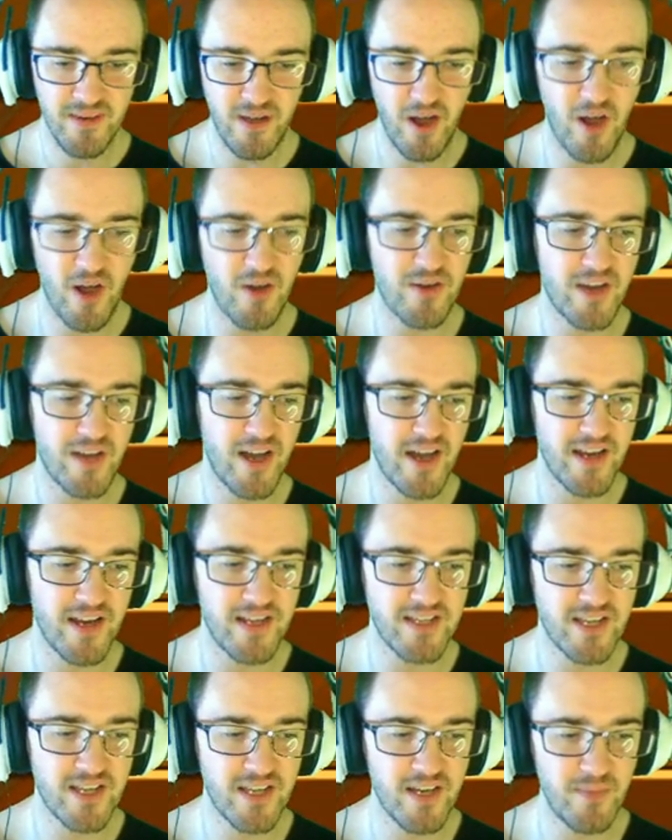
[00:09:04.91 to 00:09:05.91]
Oh God,
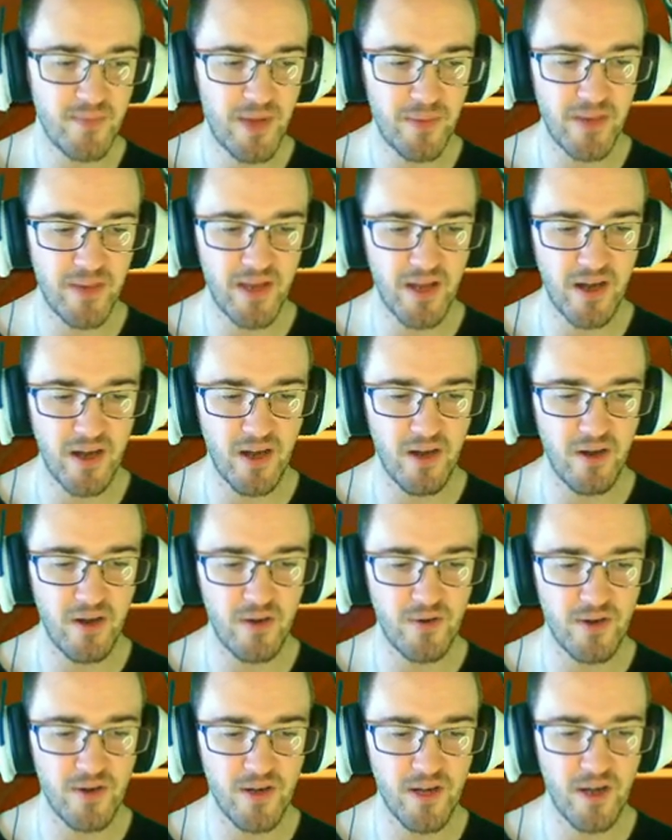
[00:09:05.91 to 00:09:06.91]
is it gonna make me?
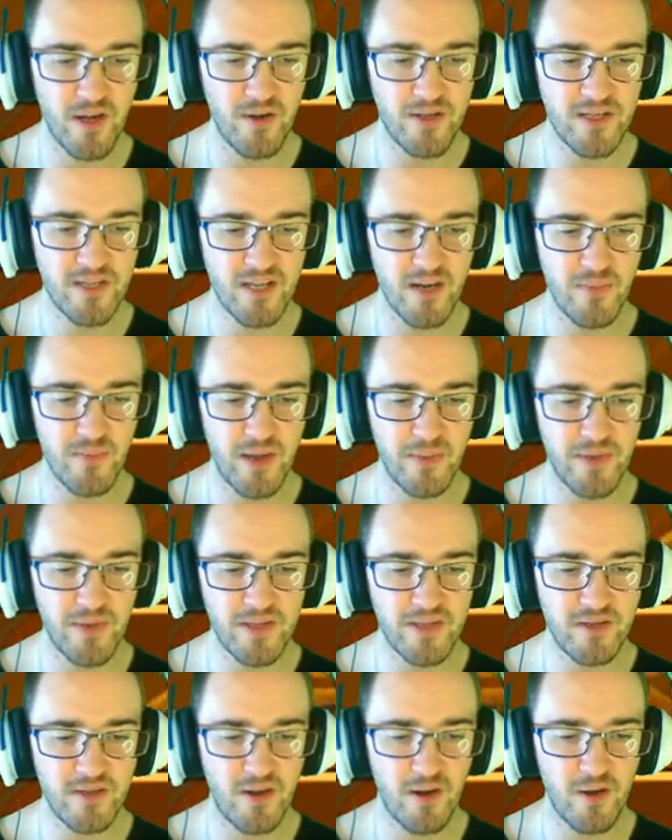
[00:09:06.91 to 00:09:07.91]
Oh no, it's gonna make me
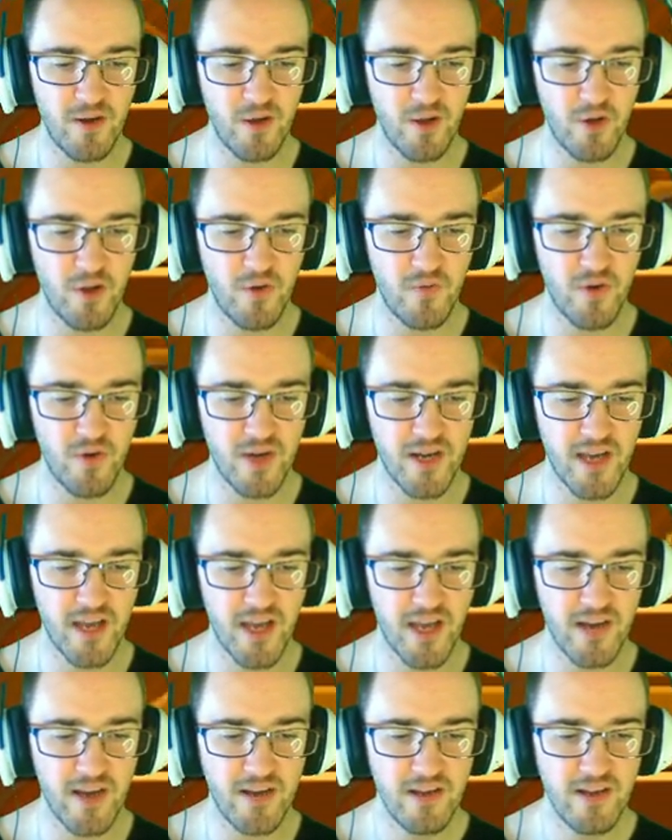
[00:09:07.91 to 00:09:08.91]
start all over again.